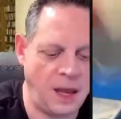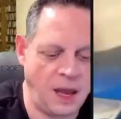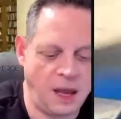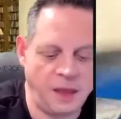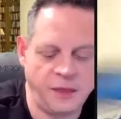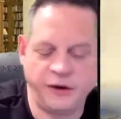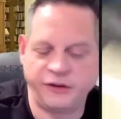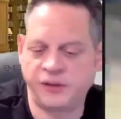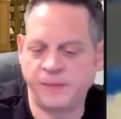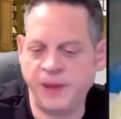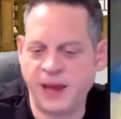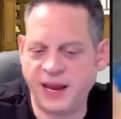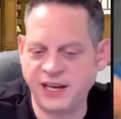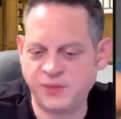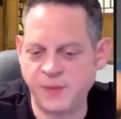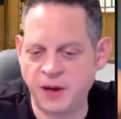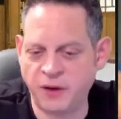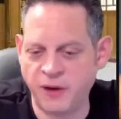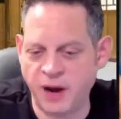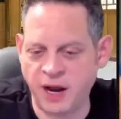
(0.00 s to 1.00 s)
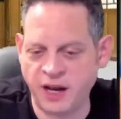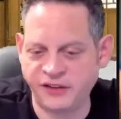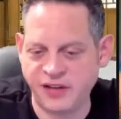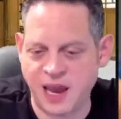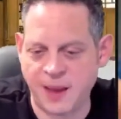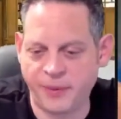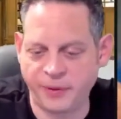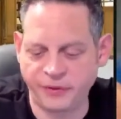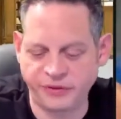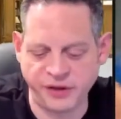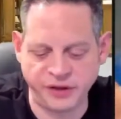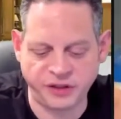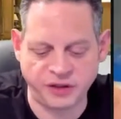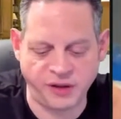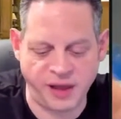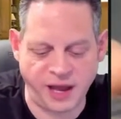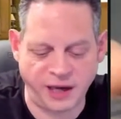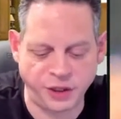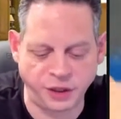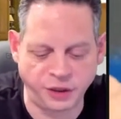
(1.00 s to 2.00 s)
There's some nice mid-grade examples in this
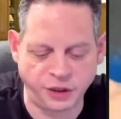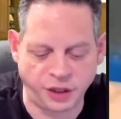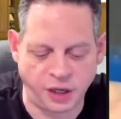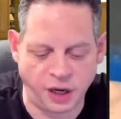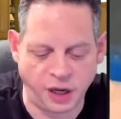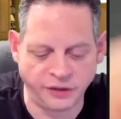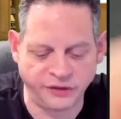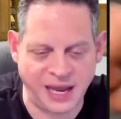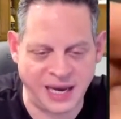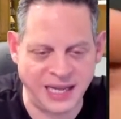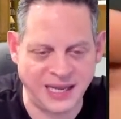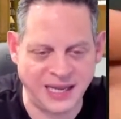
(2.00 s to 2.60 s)
collection, Charles. Eddie